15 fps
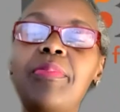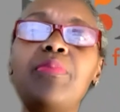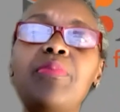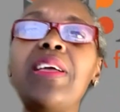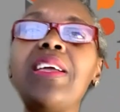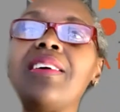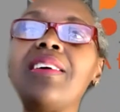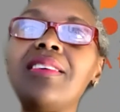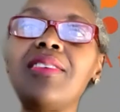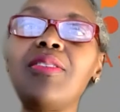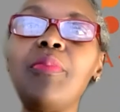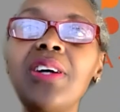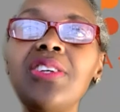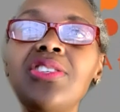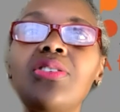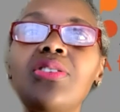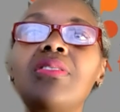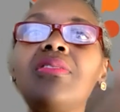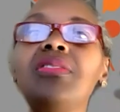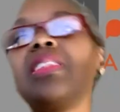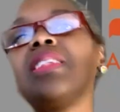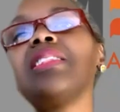I'm like,
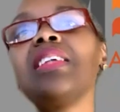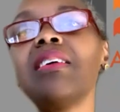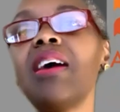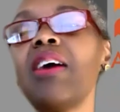commercial, yeah,